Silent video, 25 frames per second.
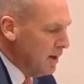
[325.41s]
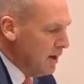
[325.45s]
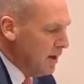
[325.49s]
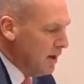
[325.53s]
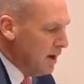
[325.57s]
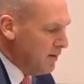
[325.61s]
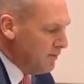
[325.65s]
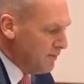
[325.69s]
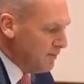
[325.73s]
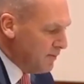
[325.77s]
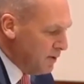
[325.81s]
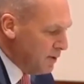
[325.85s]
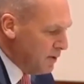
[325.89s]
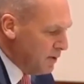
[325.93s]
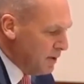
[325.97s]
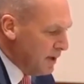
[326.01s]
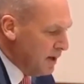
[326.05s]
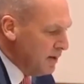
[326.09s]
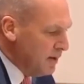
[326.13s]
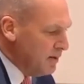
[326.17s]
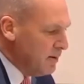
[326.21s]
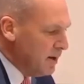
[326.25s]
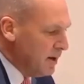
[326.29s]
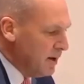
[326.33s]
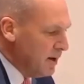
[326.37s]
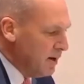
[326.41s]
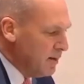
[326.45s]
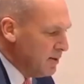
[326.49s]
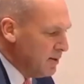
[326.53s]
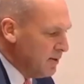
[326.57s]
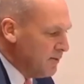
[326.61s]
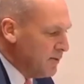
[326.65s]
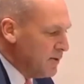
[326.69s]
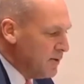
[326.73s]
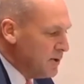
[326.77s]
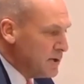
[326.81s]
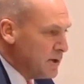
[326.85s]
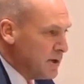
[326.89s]
And further, the
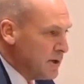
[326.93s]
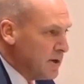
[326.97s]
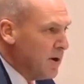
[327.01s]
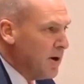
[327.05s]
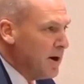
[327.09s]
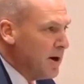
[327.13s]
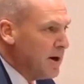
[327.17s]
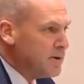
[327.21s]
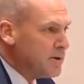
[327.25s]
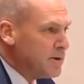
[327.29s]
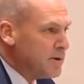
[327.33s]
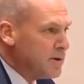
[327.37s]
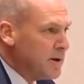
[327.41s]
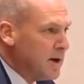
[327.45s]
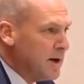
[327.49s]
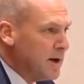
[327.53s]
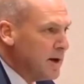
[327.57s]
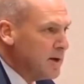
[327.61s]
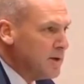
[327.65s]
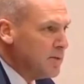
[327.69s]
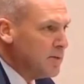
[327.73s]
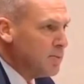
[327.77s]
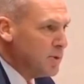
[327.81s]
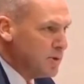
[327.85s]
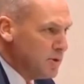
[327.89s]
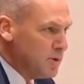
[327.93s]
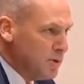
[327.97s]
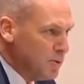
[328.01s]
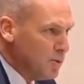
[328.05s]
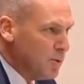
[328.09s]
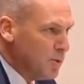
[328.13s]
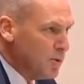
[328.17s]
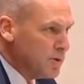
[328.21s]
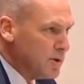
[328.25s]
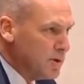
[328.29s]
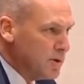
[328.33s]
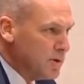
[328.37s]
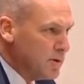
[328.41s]
first thing I ascertained when you
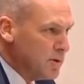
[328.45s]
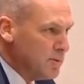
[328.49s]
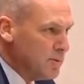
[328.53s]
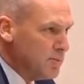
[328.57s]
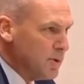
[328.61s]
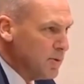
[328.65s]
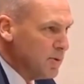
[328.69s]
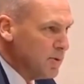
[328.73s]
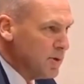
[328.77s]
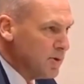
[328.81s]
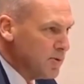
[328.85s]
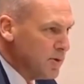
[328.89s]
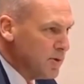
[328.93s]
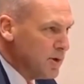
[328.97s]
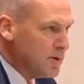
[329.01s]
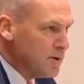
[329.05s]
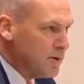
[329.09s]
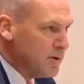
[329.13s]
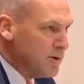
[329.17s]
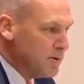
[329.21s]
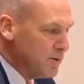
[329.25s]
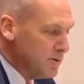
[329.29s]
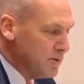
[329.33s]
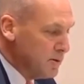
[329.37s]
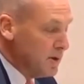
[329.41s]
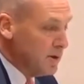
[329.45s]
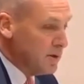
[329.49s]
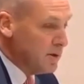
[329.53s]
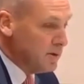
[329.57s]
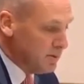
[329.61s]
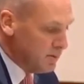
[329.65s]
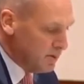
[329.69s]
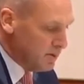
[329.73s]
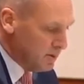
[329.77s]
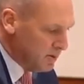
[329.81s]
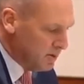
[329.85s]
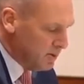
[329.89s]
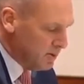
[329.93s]
walked into the building dressed as you
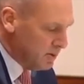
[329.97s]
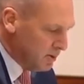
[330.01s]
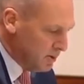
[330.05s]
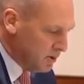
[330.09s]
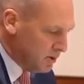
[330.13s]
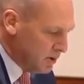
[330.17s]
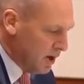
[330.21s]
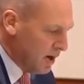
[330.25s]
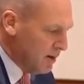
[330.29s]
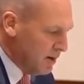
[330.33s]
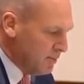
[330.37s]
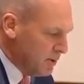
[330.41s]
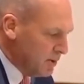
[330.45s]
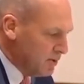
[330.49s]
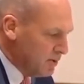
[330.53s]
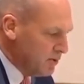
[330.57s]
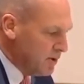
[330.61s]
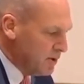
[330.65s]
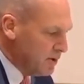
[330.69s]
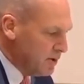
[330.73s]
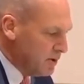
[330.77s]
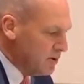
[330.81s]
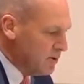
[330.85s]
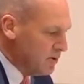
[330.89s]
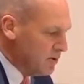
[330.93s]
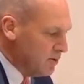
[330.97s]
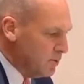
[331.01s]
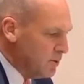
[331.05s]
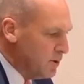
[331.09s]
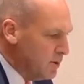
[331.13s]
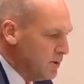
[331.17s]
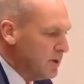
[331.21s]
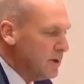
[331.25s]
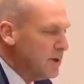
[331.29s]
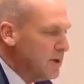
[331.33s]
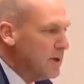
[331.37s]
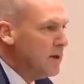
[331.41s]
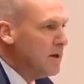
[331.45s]
into the chamber dressed as you
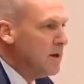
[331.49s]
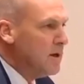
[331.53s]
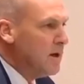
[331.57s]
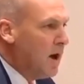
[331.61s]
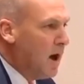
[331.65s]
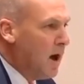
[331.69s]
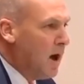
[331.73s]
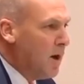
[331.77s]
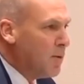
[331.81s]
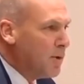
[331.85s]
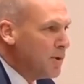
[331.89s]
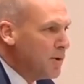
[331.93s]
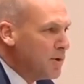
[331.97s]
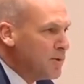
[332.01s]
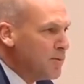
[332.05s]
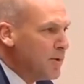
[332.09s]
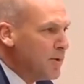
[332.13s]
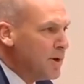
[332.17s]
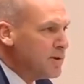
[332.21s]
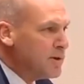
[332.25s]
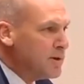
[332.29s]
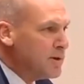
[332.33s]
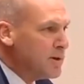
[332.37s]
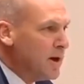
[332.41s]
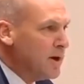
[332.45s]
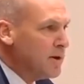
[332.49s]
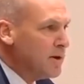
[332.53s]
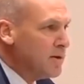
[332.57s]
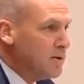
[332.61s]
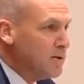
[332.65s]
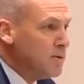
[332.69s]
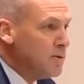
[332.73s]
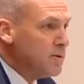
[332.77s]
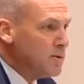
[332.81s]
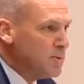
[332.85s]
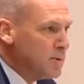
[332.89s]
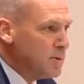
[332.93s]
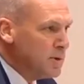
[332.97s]
were, I wanted to ascertain who
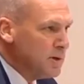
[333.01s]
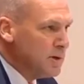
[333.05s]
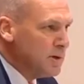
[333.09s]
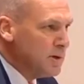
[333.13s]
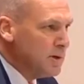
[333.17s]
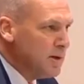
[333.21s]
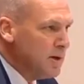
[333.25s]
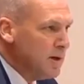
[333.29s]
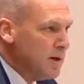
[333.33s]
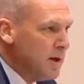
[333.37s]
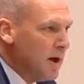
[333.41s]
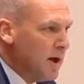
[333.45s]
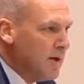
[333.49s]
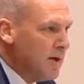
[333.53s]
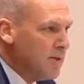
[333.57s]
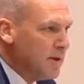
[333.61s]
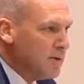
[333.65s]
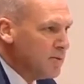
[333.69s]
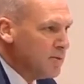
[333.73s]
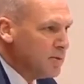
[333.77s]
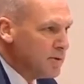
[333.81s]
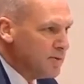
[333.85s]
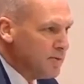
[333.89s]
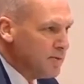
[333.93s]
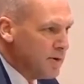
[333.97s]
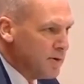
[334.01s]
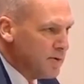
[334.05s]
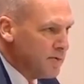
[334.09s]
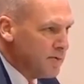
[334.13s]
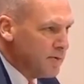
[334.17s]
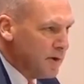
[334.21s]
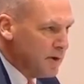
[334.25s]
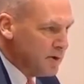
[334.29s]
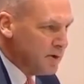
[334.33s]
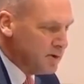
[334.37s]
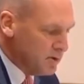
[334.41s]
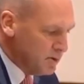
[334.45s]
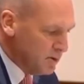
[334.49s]
you were, and that was
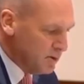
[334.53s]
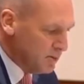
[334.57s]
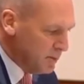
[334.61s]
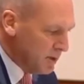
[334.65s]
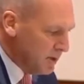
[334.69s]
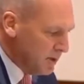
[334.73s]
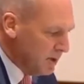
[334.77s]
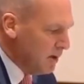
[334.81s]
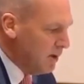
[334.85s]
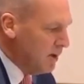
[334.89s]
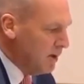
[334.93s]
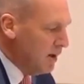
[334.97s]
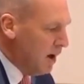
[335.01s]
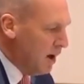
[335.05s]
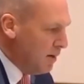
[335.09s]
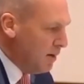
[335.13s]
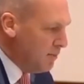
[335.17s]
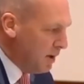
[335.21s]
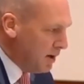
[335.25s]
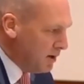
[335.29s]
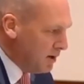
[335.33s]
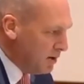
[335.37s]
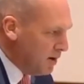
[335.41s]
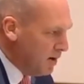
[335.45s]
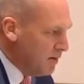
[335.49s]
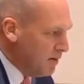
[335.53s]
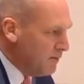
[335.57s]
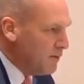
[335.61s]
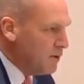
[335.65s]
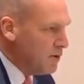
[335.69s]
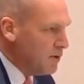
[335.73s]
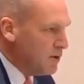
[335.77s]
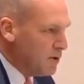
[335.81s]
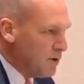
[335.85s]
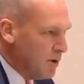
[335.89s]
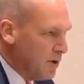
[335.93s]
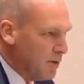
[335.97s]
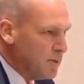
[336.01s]
verified to me. I make no
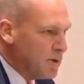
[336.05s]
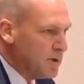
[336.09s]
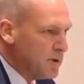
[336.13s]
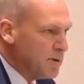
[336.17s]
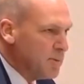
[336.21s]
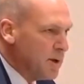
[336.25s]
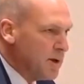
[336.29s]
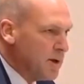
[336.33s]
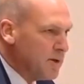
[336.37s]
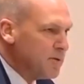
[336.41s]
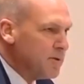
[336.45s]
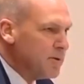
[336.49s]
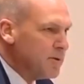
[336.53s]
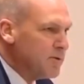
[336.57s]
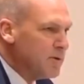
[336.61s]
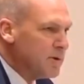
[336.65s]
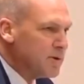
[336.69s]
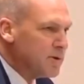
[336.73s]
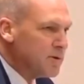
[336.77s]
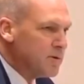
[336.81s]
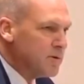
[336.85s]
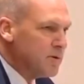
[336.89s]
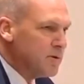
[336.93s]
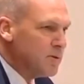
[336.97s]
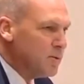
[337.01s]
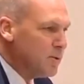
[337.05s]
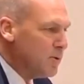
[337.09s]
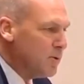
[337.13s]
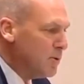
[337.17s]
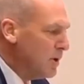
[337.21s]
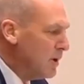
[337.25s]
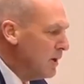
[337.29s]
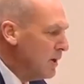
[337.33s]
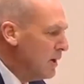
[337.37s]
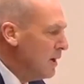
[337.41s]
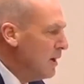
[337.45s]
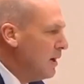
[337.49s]
further comment about the dress that you wore.